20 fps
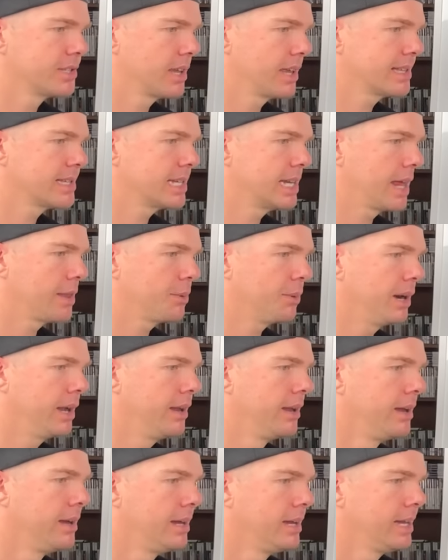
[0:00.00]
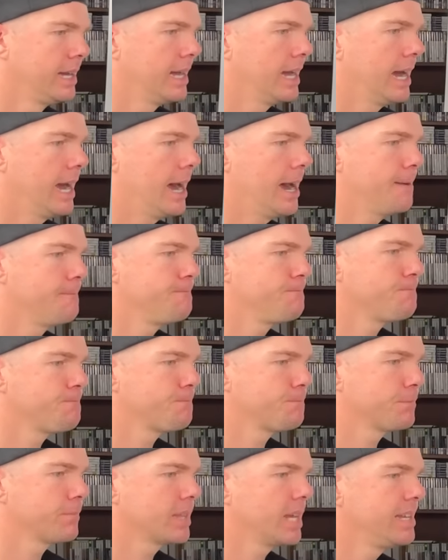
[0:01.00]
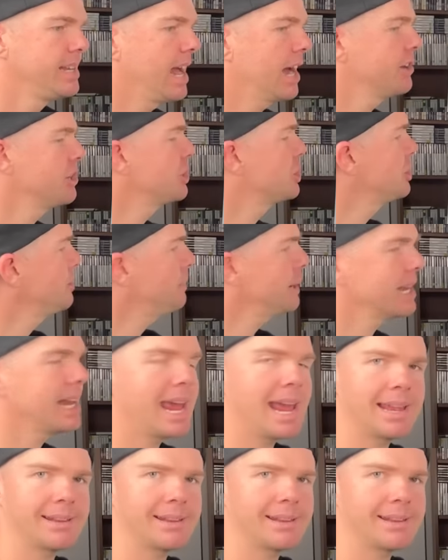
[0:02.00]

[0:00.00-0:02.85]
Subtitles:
So that's another one. Now your shipping and